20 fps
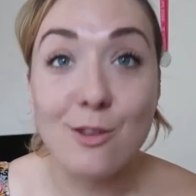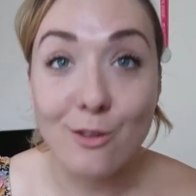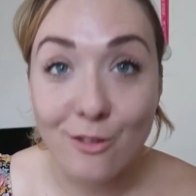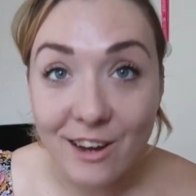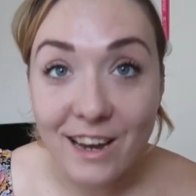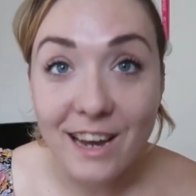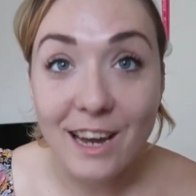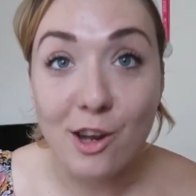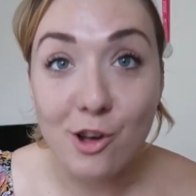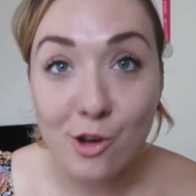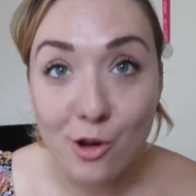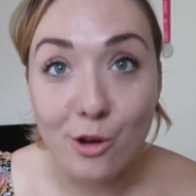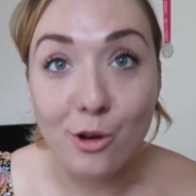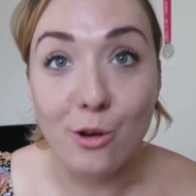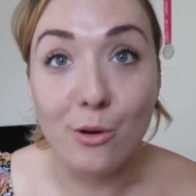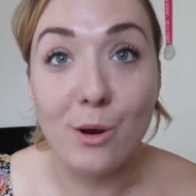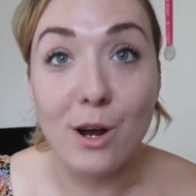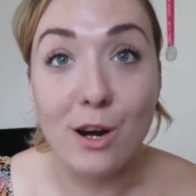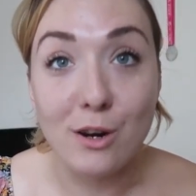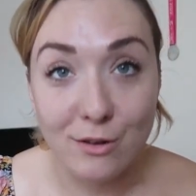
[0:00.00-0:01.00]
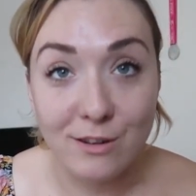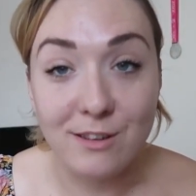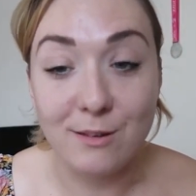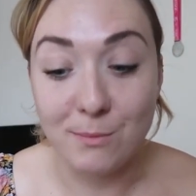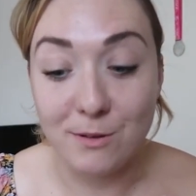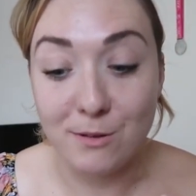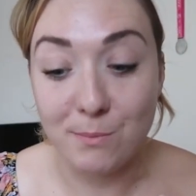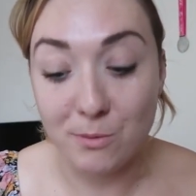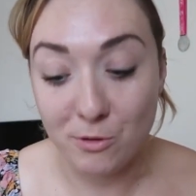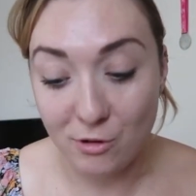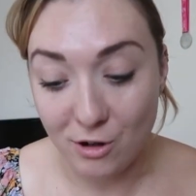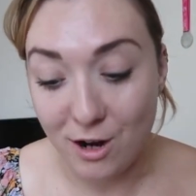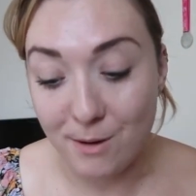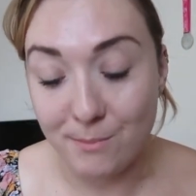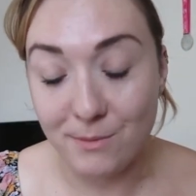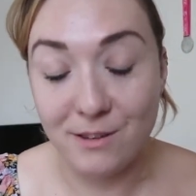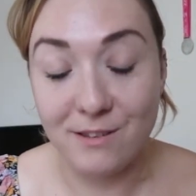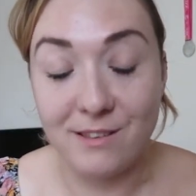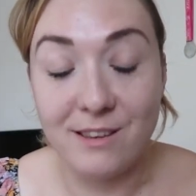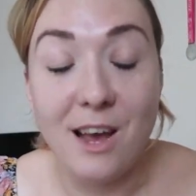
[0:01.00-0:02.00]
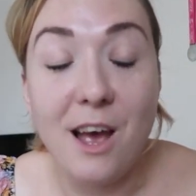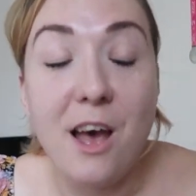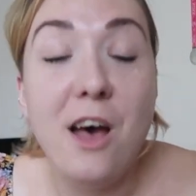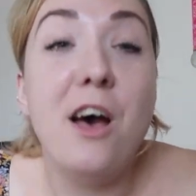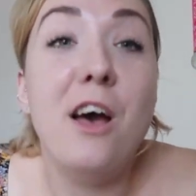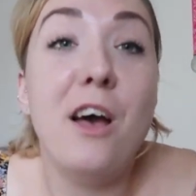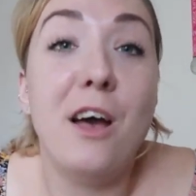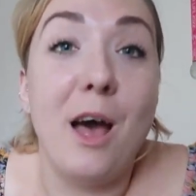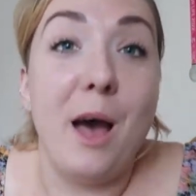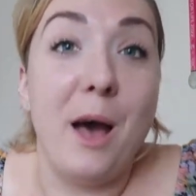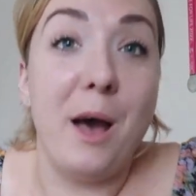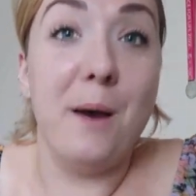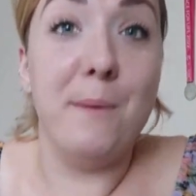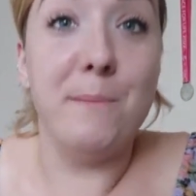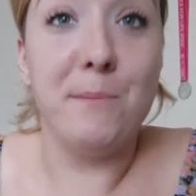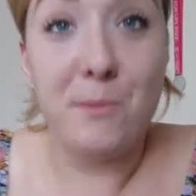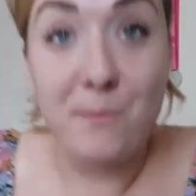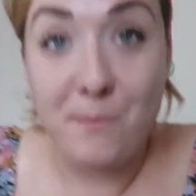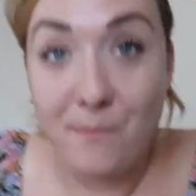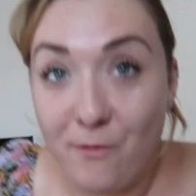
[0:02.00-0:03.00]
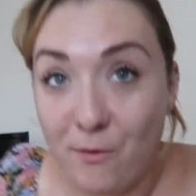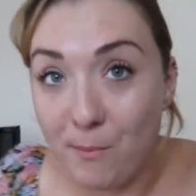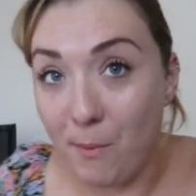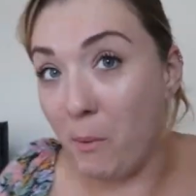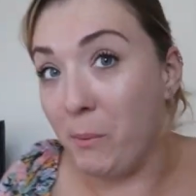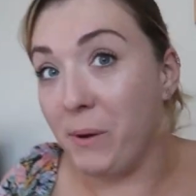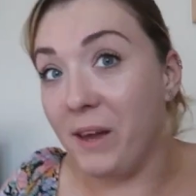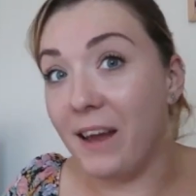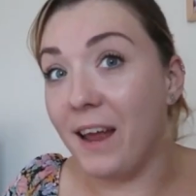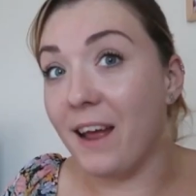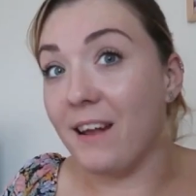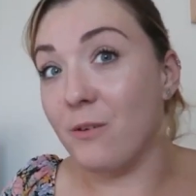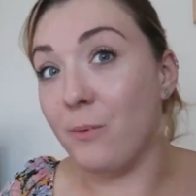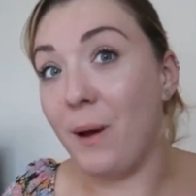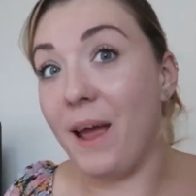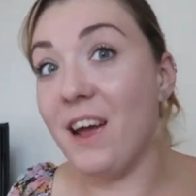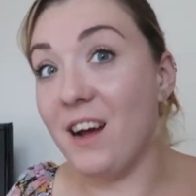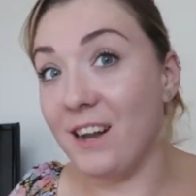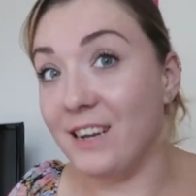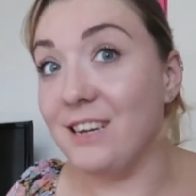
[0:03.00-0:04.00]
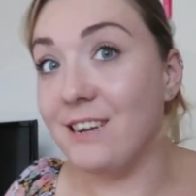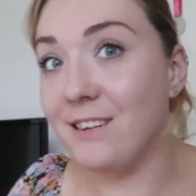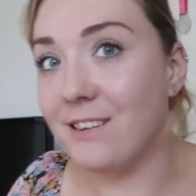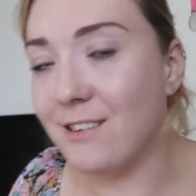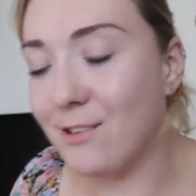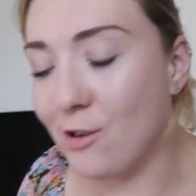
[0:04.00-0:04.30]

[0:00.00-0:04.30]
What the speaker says: three new Christmas pajamas for my weekend away. I need to